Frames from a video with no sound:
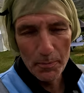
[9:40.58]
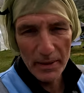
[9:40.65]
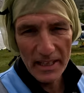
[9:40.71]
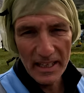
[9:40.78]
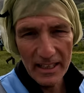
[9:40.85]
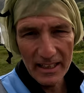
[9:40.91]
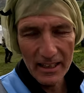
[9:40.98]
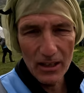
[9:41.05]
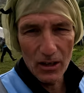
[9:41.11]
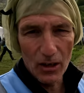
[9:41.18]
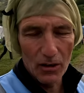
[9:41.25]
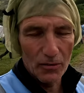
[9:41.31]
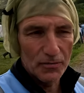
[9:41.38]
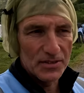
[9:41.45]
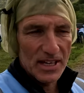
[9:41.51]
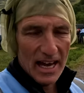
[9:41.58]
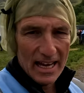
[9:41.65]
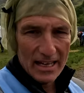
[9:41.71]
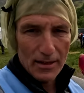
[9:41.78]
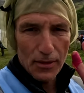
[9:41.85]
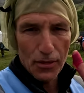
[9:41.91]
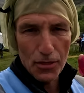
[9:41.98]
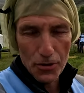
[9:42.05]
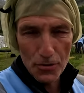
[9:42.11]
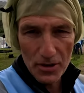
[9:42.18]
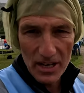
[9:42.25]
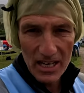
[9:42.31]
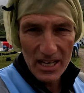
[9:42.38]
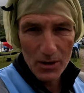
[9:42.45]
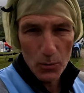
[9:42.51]
beginning of day
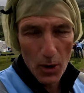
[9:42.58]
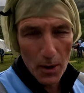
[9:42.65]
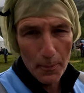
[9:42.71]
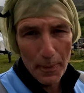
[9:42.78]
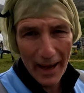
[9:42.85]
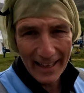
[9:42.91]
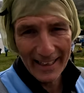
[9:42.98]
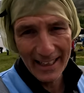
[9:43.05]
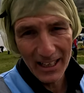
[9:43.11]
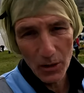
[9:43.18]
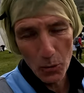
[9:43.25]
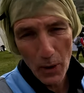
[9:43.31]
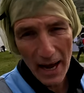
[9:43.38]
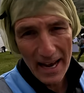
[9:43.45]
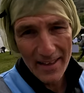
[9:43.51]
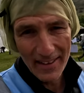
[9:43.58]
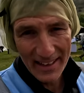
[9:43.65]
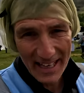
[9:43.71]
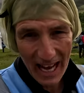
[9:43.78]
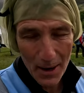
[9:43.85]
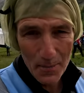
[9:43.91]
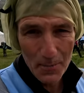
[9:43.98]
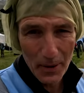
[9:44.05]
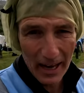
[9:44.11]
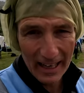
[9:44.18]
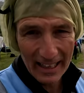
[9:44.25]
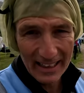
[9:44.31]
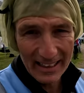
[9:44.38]
3, we're packing away the camp at